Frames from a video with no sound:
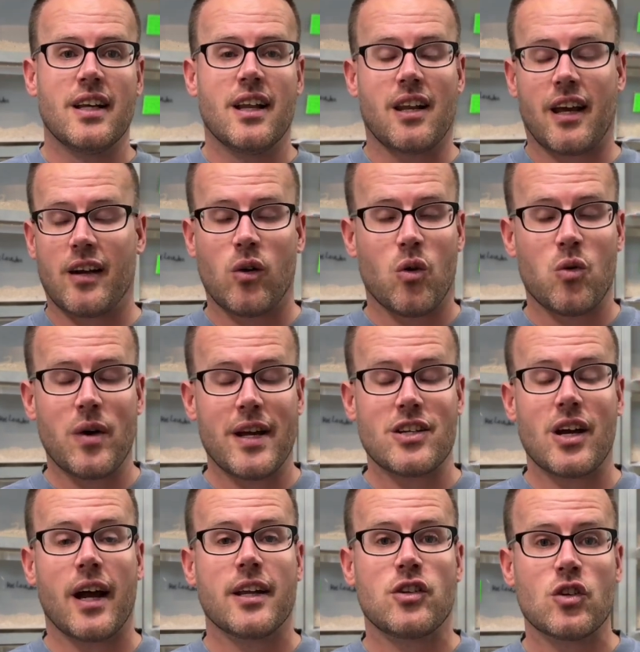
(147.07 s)
like always,
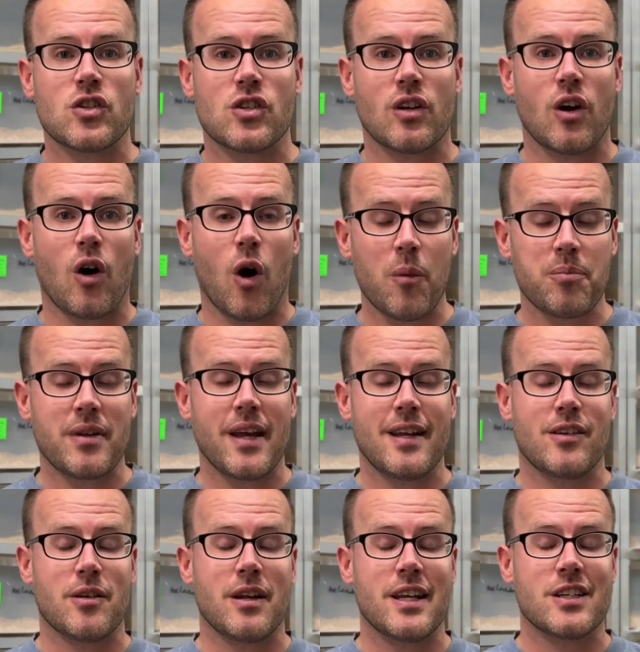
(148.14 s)
I just
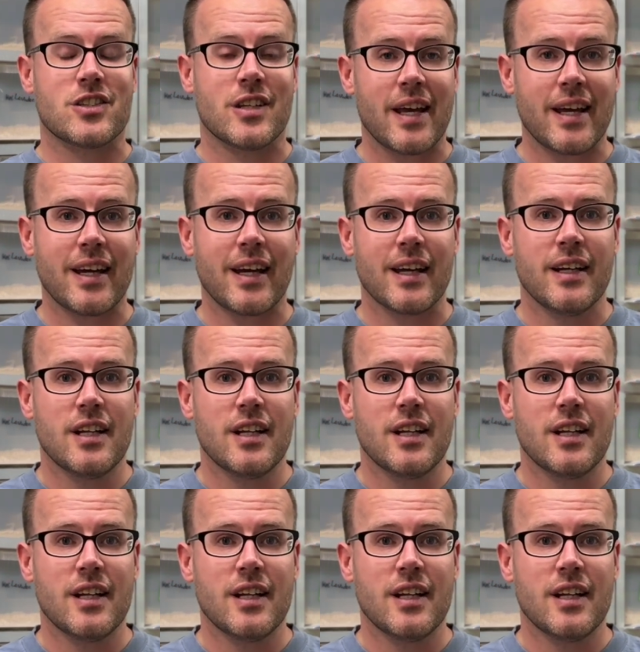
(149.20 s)
update the list there.